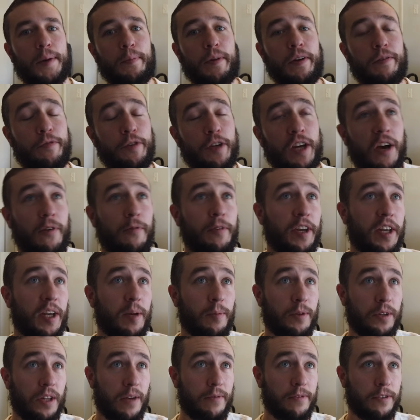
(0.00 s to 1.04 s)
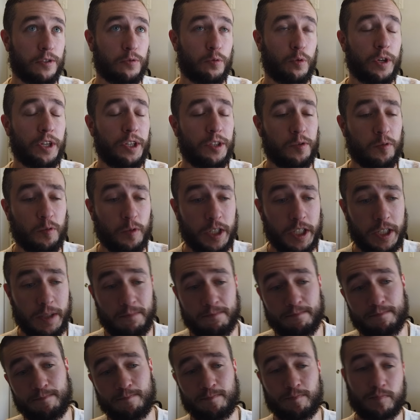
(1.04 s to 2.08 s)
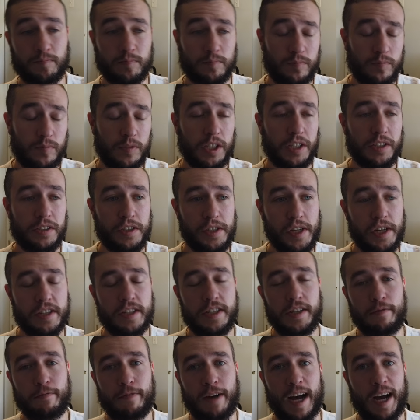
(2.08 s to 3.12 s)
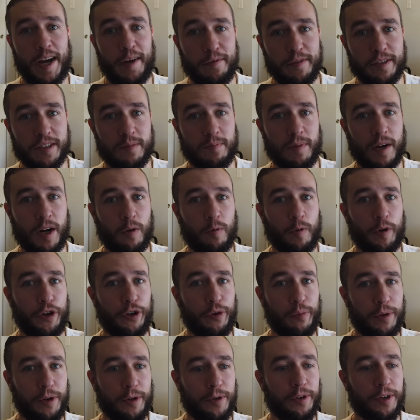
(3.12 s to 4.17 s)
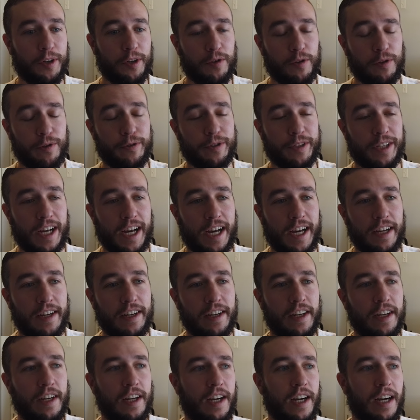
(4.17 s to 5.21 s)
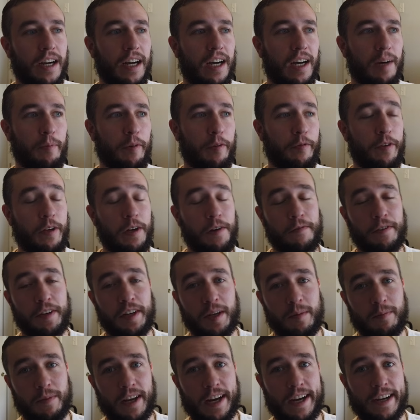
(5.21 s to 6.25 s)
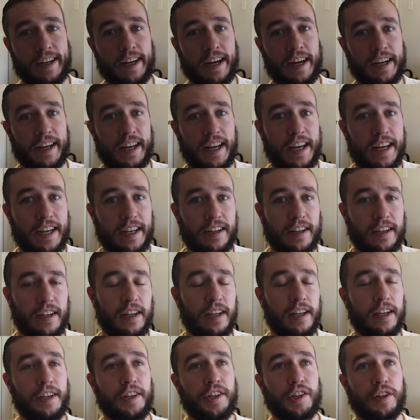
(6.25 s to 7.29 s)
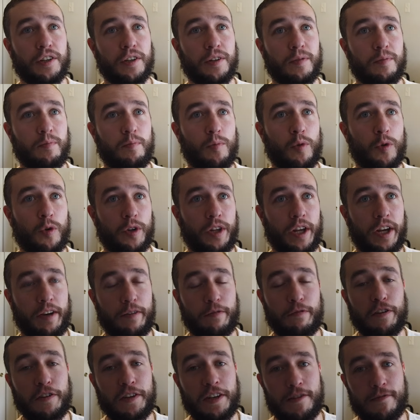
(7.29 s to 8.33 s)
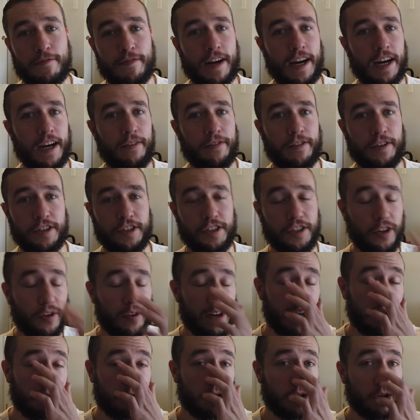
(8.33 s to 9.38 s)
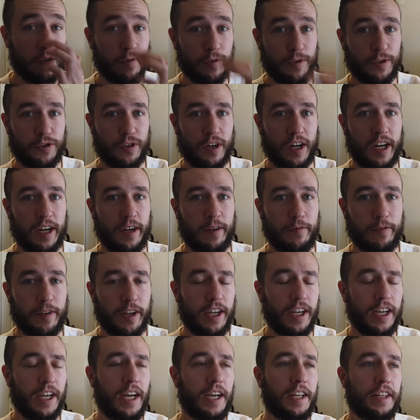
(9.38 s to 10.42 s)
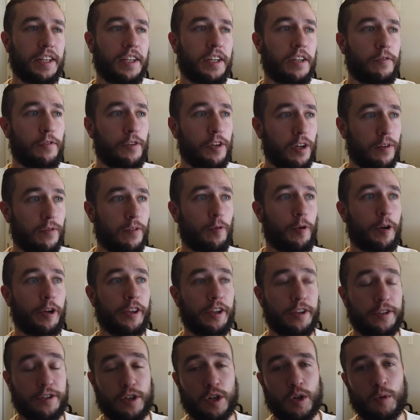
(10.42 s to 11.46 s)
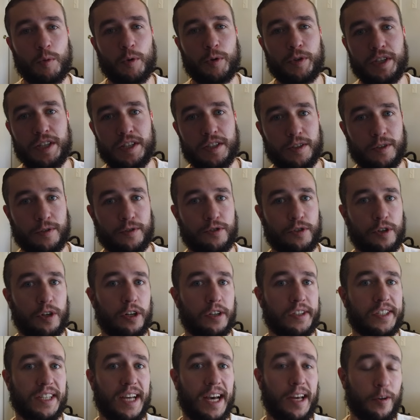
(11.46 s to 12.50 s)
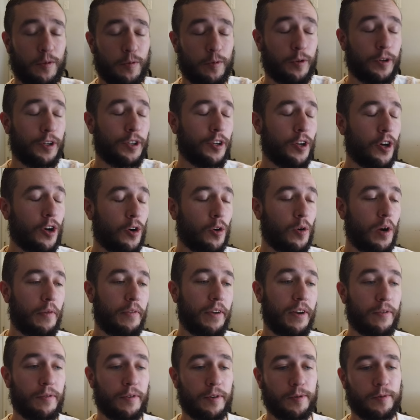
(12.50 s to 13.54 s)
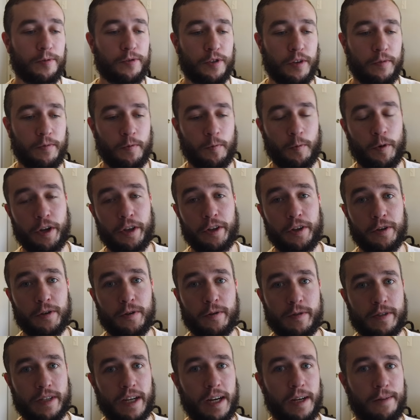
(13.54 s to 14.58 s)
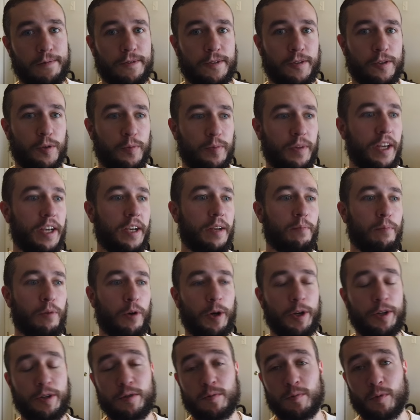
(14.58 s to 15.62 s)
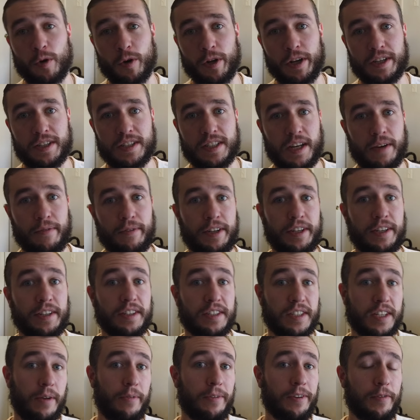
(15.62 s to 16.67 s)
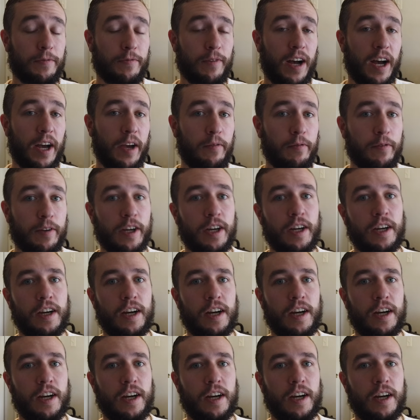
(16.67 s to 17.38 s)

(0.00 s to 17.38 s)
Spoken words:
If you have an M1123, 65 is about what you'll be able to cruise at. If you have an M998, you're more like 55 because you don't have overdrive. And then if you have one of the turbo diesel trucks, I don't really know. I've never driven one of those. I assume they can probably do more like 70 to 75.